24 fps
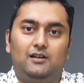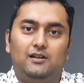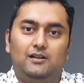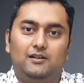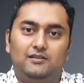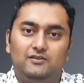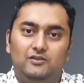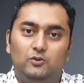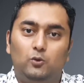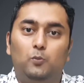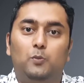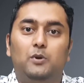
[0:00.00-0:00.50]

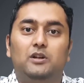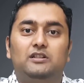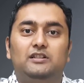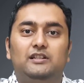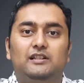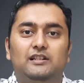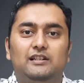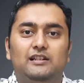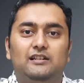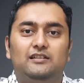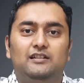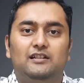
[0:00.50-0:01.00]
super
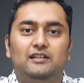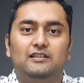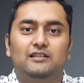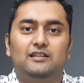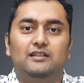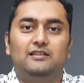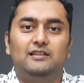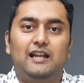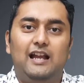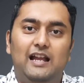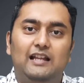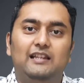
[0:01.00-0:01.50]
senior
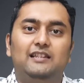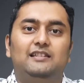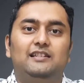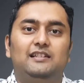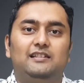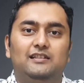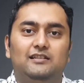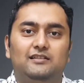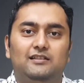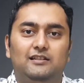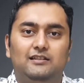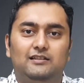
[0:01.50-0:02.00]
citizens and
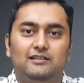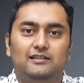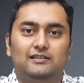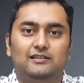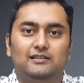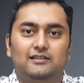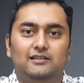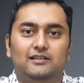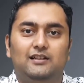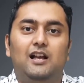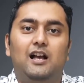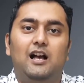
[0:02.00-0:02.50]
senior
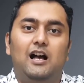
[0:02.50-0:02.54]
citizens